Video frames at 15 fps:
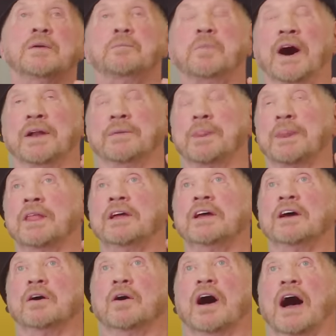But
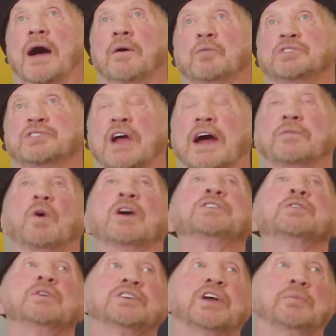I was I went
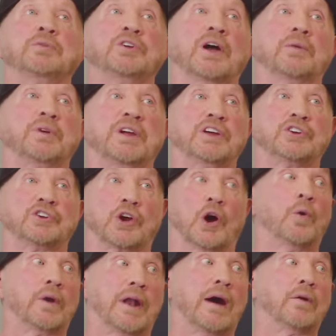to a WWE show
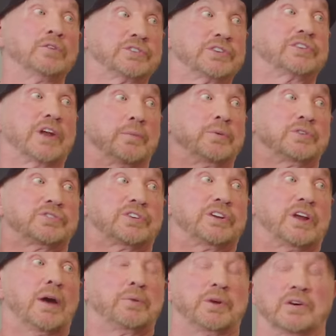when I was at
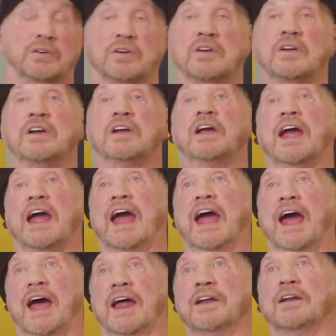WCW. Mm -hmm.
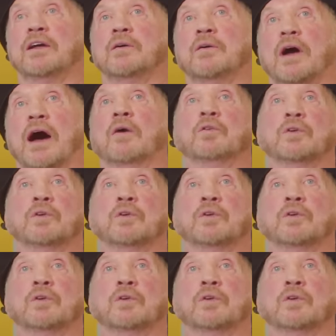And I